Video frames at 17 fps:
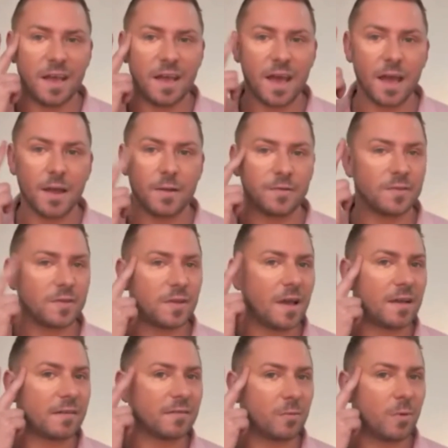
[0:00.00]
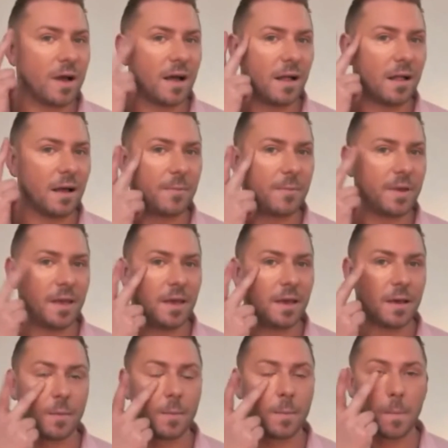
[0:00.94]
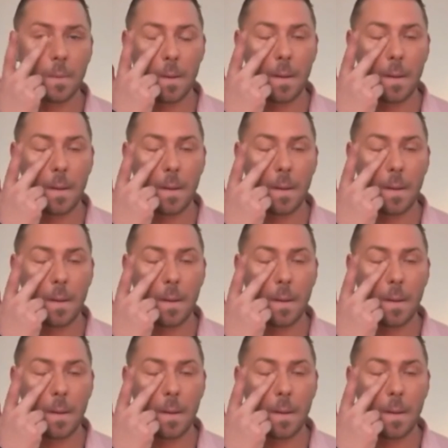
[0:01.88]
it out as well up here.